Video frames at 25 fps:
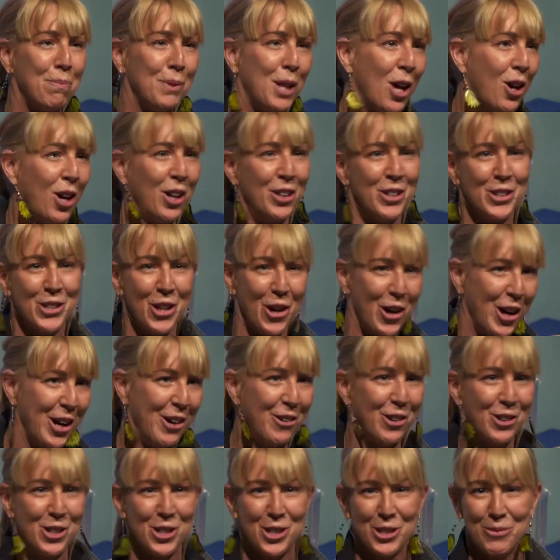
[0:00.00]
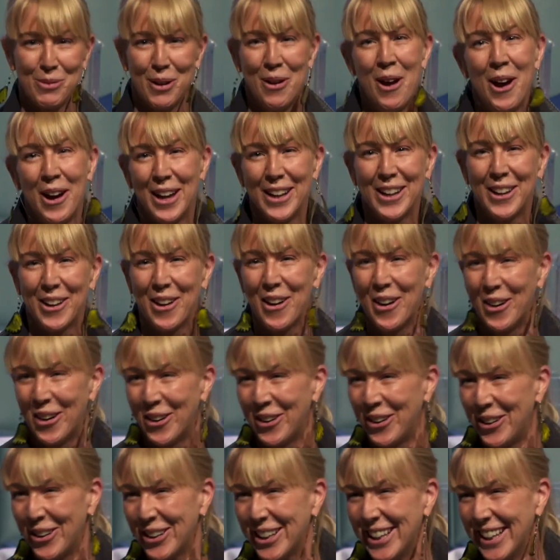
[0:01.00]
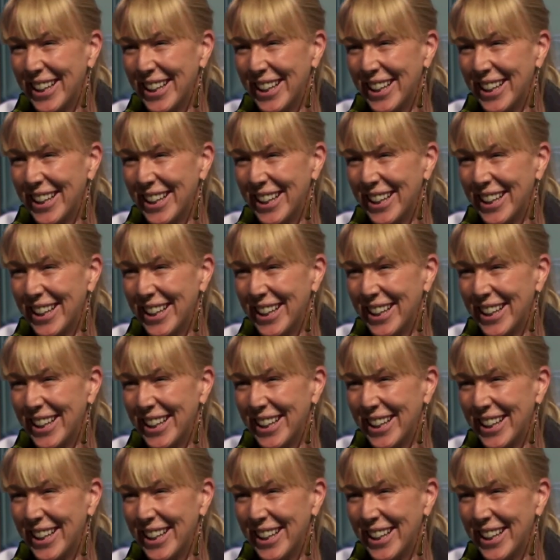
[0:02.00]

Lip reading: blonde Irish blind girl.